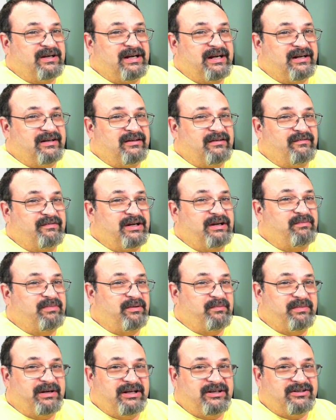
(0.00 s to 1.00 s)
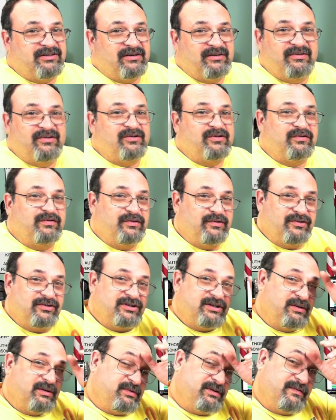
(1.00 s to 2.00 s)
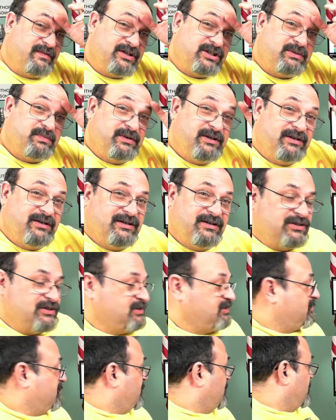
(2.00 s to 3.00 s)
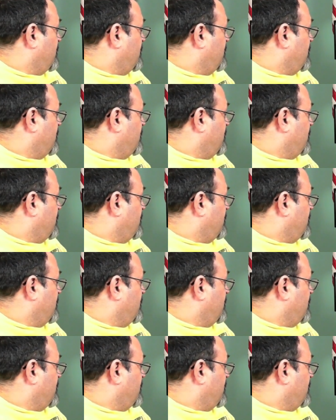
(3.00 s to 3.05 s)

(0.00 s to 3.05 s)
got into vaping based on those first couple of experiences. And